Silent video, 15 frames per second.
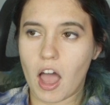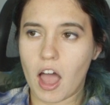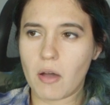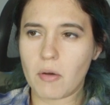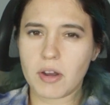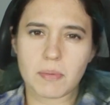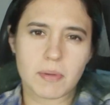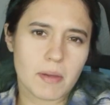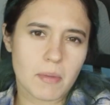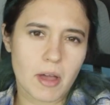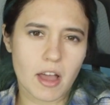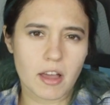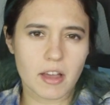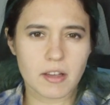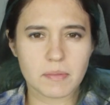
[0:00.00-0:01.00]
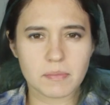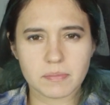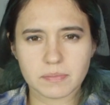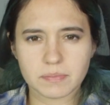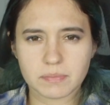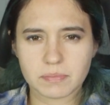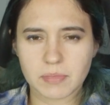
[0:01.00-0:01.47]
I want to be a
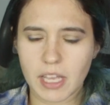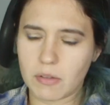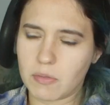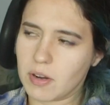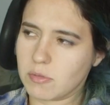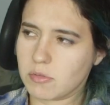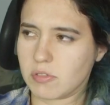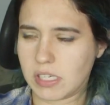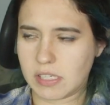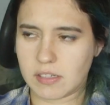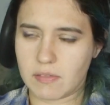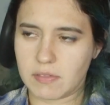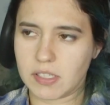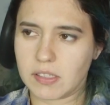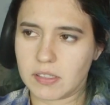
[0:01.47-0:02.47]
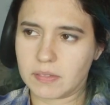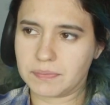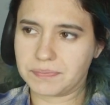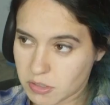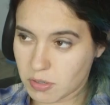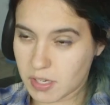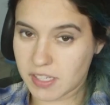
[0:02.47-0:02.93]
mom, like, when I'm
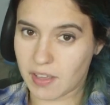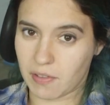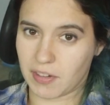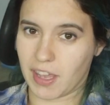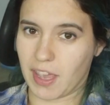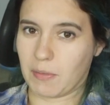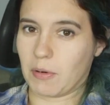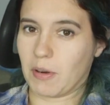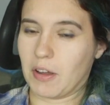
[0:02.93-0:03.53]
27. 27 came